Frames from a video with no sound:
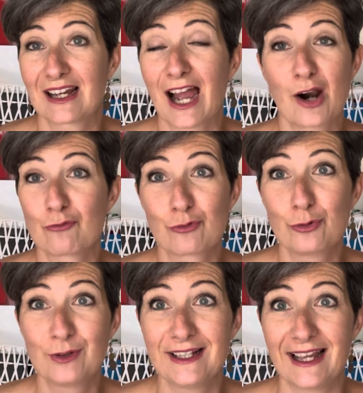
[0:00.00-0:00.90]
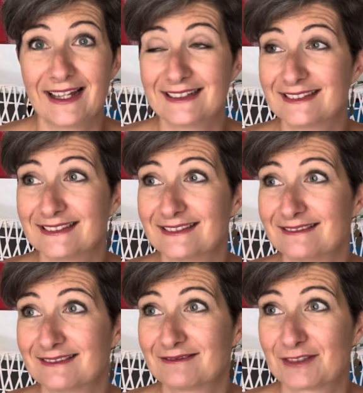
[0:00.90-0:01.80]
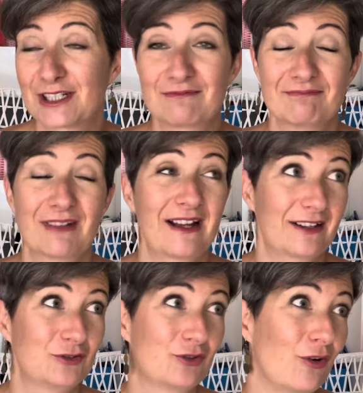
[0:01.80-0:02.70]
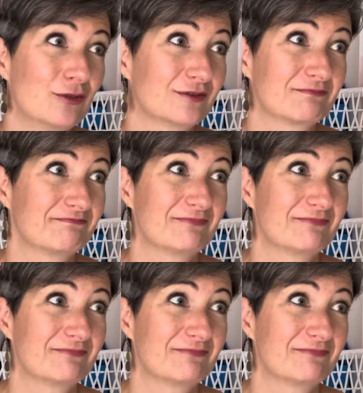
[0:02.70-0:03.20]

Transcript: unruly and don't